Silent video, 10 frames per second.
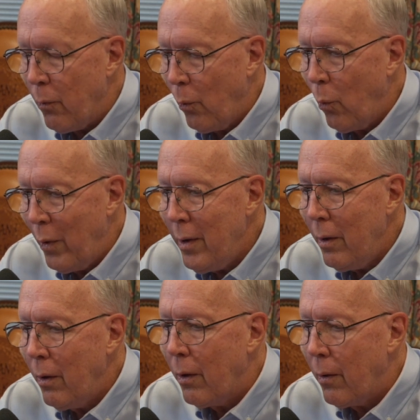
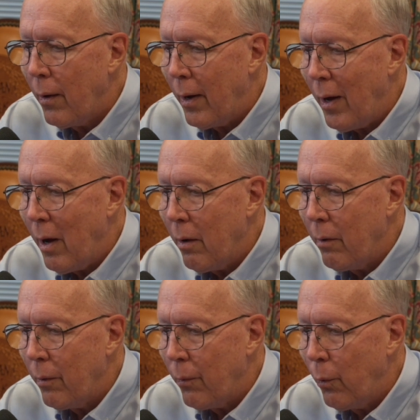We
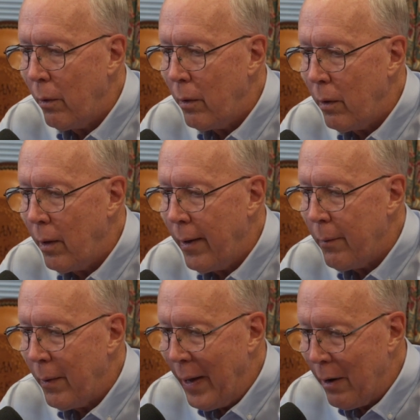will
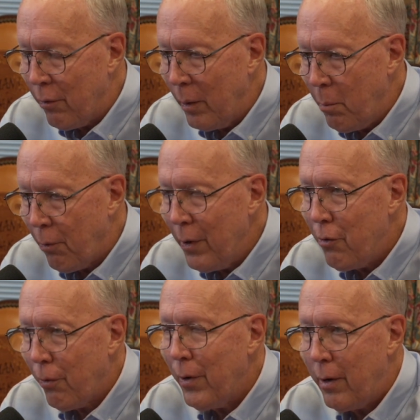actually
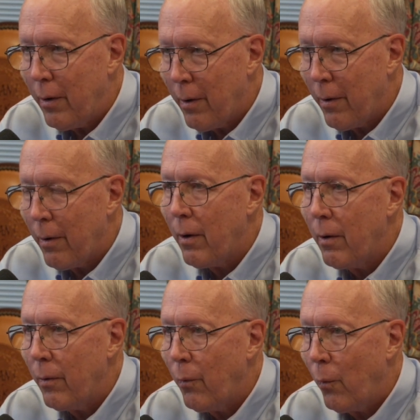pre-treat our
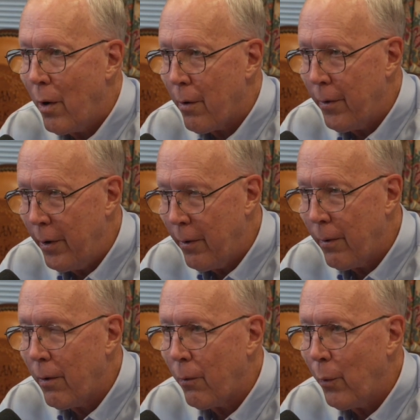water
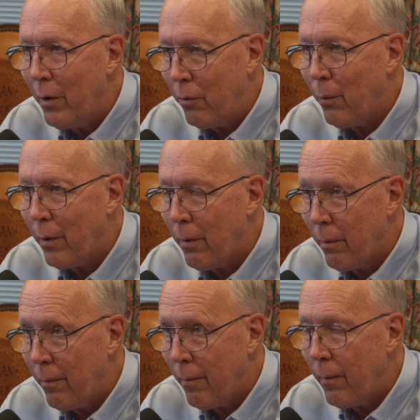here, our wastewater,
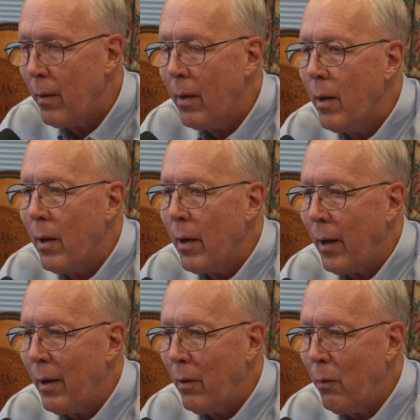
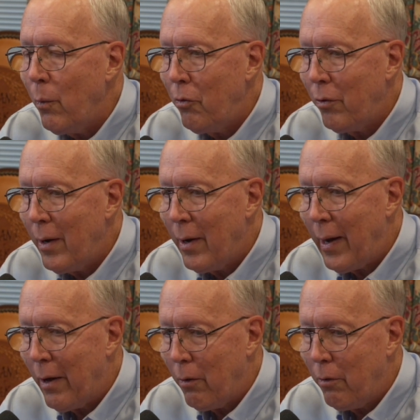and then we send
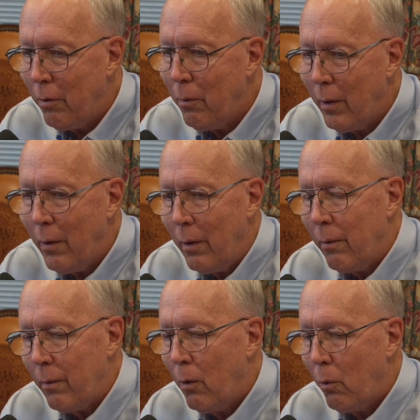it out to the
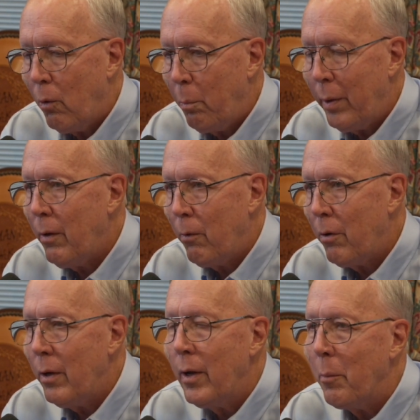local
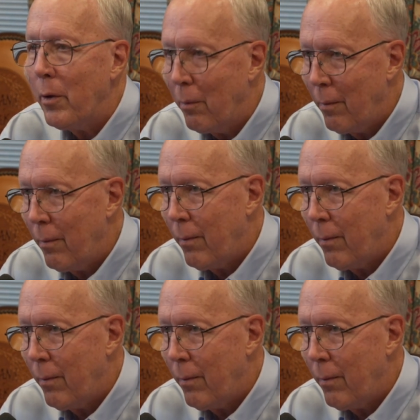POTW.